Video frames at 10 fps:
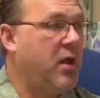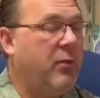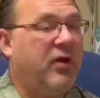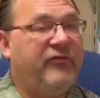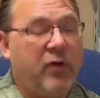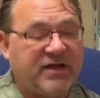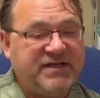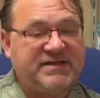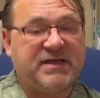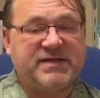But if you actually
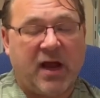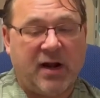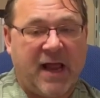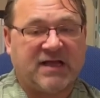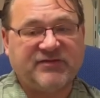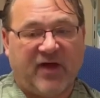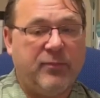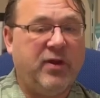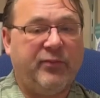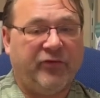sit down and ask 5
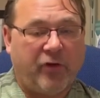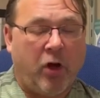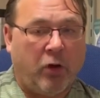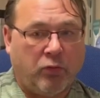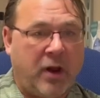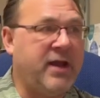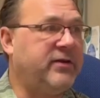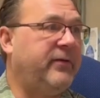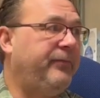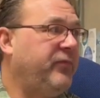people to all write
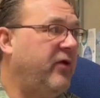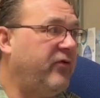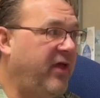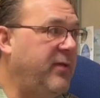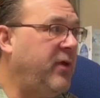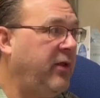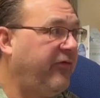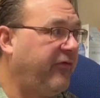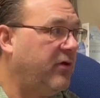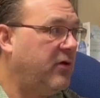for 10 minutes